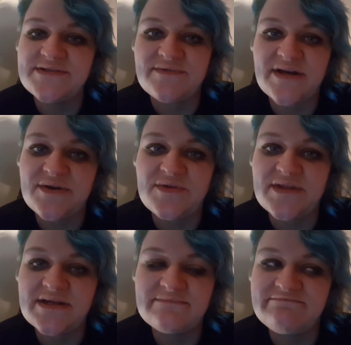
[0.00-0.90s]
It's really not
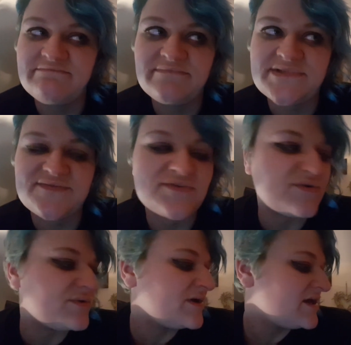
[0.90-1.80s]
that
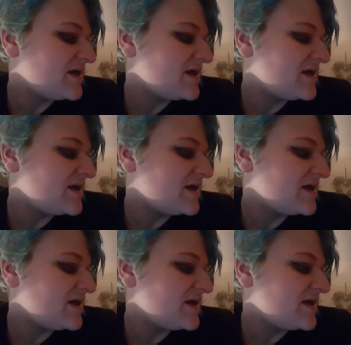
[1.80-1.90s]
difficult.